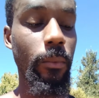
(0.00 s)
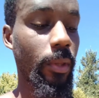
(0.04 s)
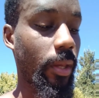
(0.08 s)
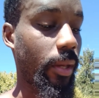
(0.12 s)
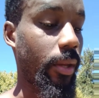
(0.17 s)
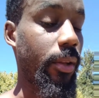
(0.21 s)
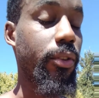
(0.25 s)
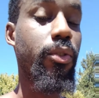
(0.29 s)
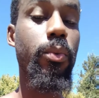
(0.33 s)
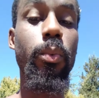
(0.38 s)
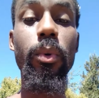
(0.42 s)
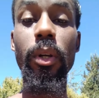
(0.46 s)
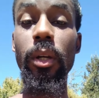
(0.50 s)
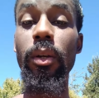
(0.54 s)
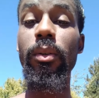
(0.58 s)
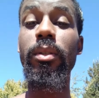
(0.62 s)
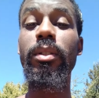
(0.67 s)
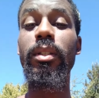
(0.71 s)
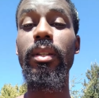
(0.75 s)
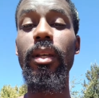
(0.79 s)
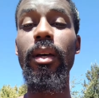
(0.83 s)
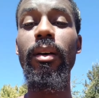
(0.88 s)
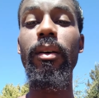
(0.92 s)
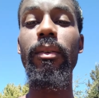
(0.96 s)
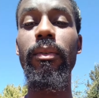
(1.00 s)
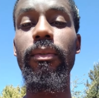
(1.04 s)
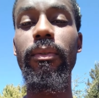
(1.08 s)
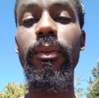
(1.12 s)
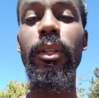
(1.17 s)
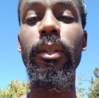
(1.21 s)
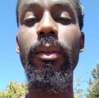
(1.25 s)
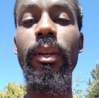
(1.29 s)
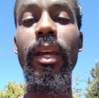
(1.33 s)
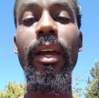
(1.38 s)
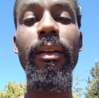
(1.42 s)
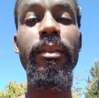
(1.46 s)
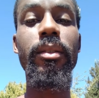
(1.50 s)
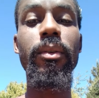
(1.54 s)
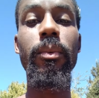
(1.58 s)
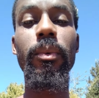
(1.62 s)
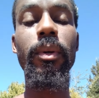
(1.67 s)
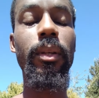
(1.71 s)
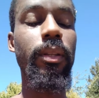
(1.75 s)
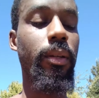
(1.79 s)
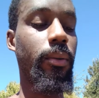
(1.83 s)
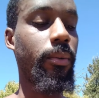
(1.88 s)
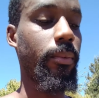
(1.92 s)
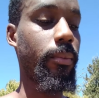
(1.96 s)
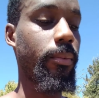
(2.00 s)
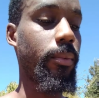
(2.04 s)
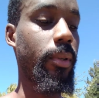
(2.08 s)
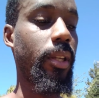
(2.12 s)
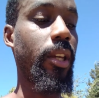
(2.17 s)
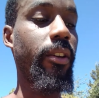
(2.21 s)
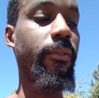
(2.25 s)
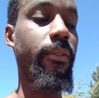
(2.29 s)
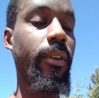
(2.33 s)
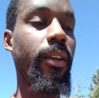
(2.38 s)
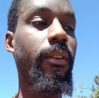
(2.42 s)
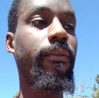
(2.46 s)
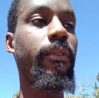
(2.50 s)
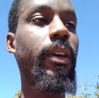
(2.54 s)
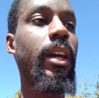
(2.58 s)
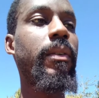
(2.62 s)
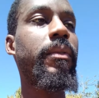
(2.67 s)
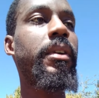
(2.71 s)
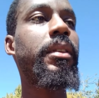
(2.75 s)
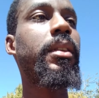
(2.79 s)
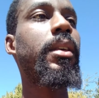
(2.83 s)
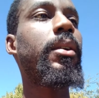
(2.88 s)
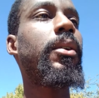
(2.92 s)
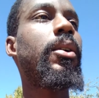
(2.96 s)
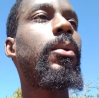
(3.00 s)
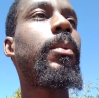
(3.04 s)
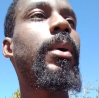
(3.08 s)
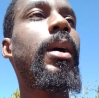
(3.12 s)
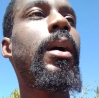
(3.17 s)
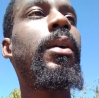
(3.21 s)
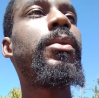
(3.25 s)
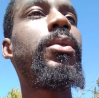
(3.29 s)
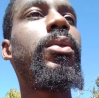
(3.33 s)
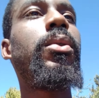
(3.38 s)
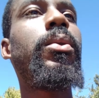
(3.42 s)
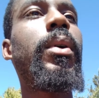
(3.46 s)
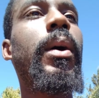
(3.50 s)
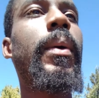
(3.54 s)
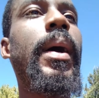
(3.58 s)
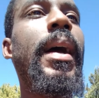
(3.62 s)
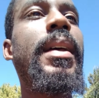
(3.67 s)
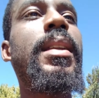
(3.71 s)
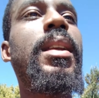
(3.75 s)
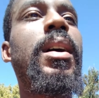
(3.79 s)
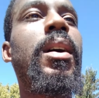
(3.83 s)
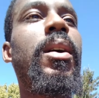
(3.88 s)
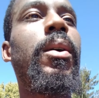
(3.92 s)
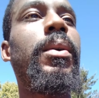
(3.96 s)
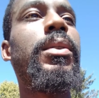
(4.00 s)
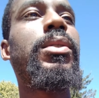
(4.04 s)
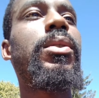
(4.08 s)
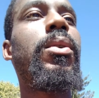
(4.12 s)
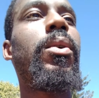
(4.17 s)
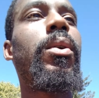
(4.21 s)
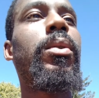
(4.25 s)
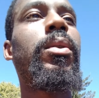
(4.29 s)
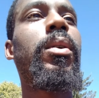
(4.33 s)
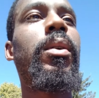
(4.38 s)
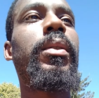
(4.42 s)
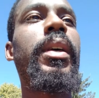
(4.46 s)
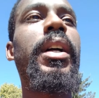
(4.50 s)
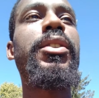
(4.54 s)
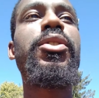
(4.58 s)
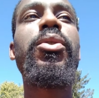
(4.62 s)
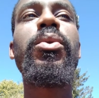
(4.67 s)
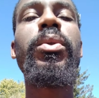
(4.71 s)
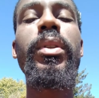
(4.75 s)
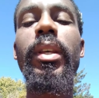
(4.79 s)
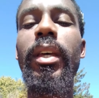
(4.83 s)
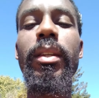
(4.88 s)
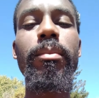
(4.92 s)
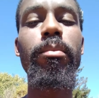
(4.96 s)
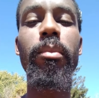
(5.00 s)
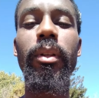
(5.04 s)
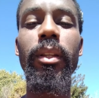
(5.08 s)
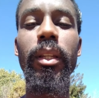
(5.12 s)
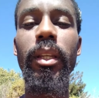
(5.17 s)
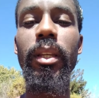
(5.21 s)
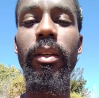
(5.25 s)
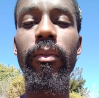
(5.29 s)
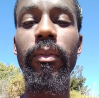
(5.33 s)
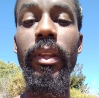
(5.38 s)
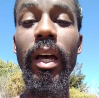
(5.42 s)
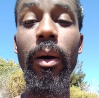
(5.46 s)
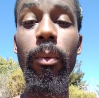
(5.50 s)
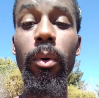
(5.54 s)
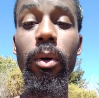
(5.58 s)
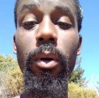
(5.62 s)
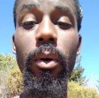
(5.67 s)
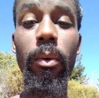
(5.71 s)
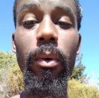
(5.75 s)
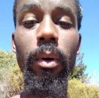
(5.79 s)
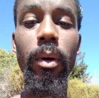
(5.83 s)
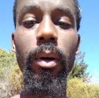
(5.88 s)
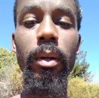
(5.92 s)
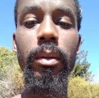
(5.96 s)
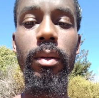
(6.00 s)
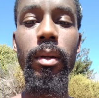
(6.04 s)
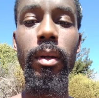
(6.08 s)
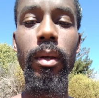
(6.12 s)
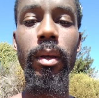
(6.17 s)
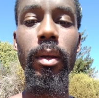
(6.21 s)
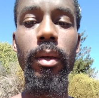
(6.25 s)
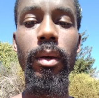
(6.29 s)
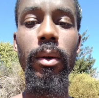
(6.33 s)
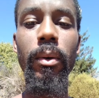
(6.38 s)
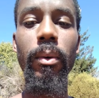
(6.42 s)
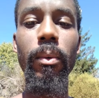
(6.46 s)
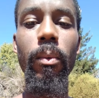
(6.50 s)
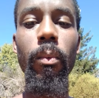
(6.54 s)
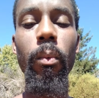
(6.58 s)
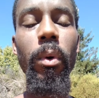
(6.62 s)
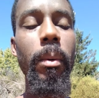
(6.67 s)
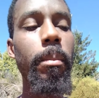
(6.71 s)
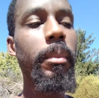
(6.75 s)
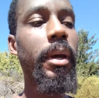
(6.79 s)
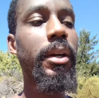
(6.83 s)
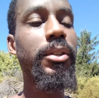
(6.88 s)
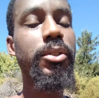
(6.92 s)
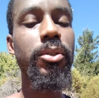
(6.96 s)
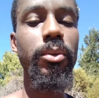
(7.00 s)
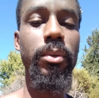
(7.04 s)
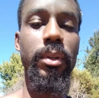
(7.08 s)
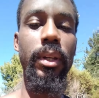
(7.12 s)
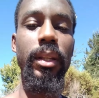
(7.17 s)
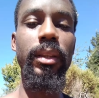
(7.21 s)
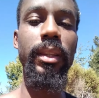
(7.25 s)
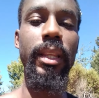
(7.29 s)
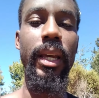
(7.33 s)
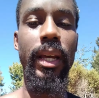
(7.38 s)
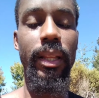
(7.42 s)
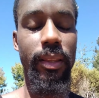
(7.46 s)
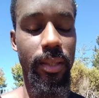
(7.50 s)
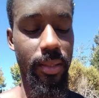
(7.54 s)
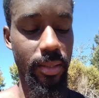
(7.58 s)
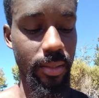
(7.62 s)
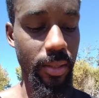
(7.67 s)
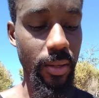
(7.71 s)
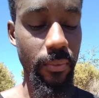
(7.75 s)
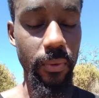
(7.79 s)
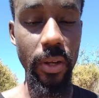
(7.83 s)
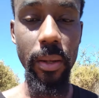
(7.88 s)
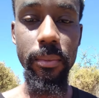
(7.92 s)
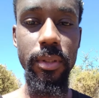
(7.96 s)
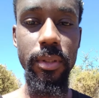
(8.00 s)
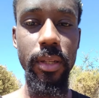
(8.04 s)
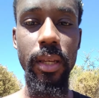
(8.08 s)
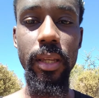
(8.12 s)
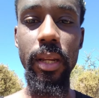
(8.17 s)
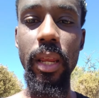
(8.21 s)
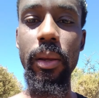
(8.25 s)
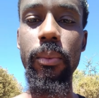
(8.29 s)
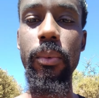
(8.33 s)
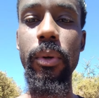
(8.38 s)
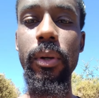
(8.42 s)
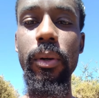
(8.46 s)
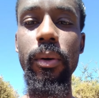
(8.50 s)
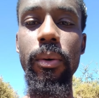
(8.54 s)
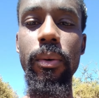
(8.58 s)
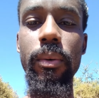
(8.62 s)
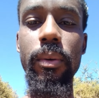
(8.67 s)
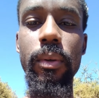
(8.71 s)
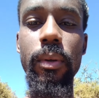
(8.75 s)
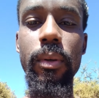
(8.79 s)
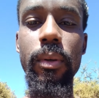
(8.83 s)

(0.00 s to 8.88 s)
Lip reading: It's real stuff. You have to really, if everything around you right now is going on that you didn't believe that would go on, what makes you think that the stuff I'm saying ain't real?